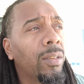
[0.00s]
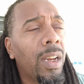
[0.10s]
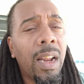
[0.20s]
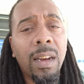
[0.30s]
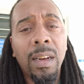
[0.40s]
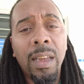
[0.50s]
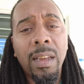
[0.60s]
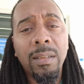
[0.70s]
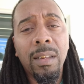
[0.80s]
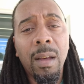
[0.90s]
shout out to
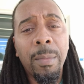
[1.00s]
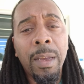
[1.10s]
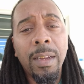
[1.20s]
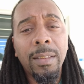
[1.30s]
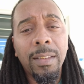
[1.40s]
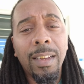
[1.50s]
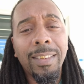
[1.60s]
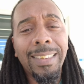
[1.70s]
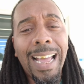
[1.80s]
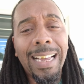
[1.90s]
Landstar, man.
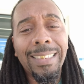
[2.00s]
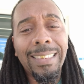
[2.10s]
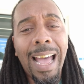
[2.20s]
Star.